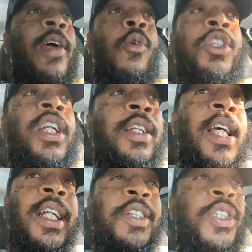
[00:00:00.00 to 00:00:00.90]
they want to do,
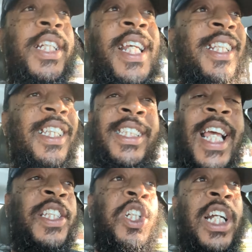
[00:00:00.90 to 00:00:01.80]
you see, these the
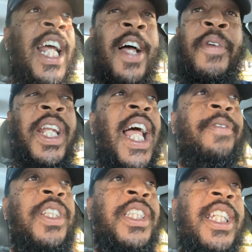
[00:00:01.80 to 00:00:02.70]
tests you're gonna have in
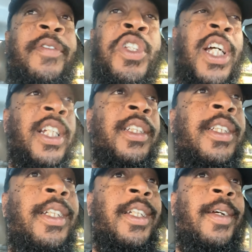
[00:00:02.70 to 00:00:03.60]
life to see if you're gonna
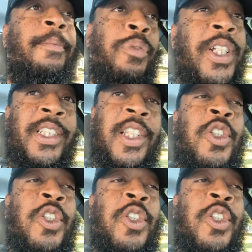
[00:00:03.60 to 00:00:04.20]
preach the